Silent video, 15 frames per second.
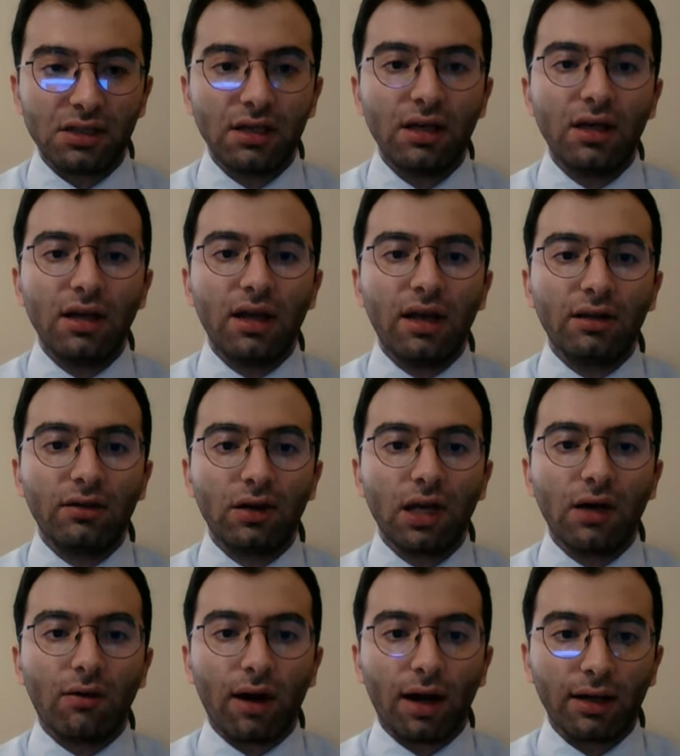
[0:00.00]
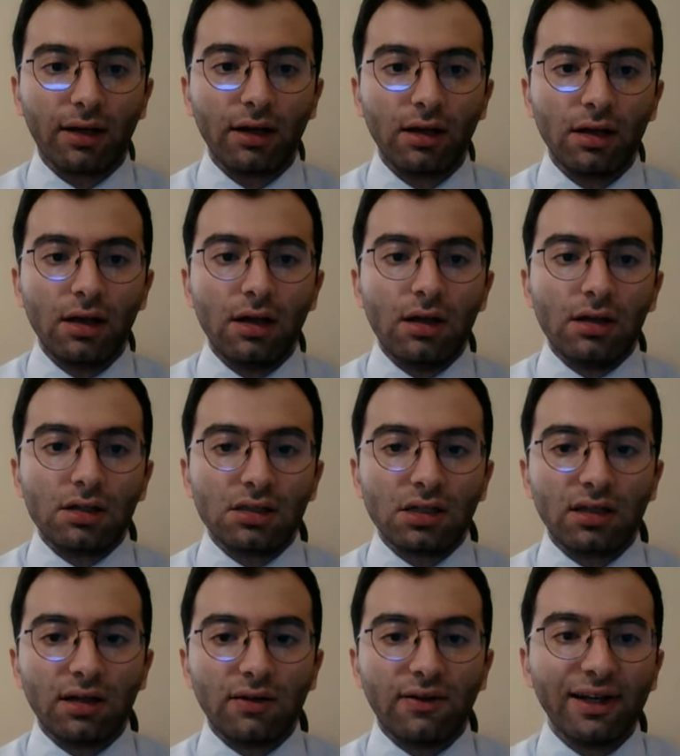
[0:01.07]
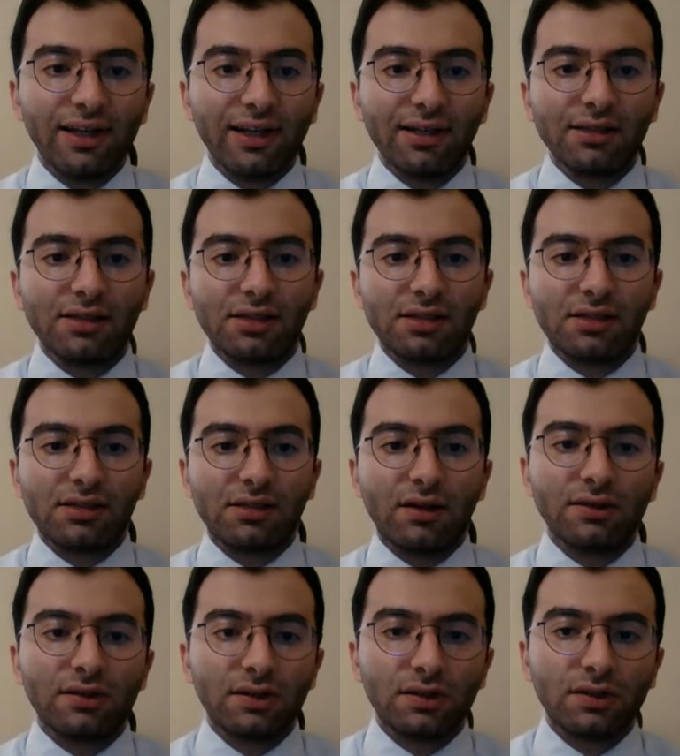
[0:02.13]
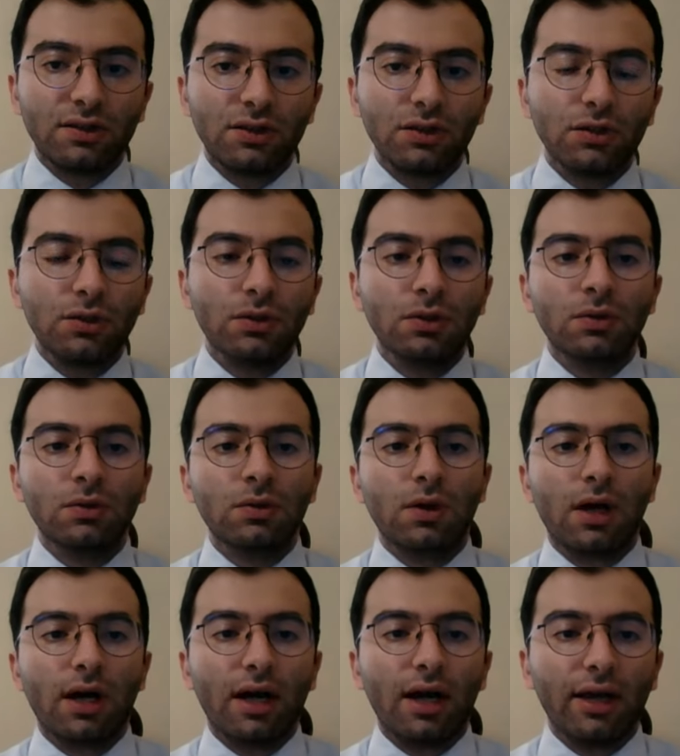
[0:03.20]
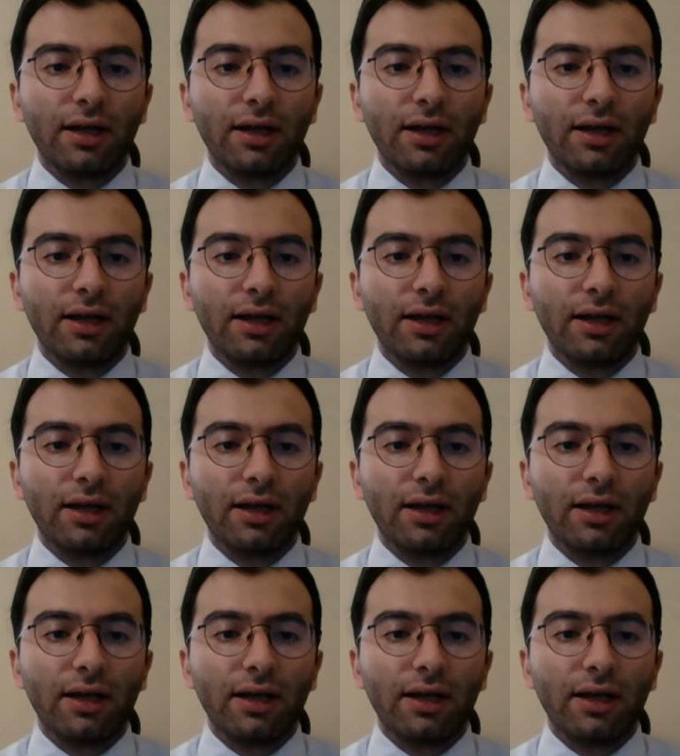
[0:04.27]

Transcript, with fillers: into Iraq. So the Iranians started to uh,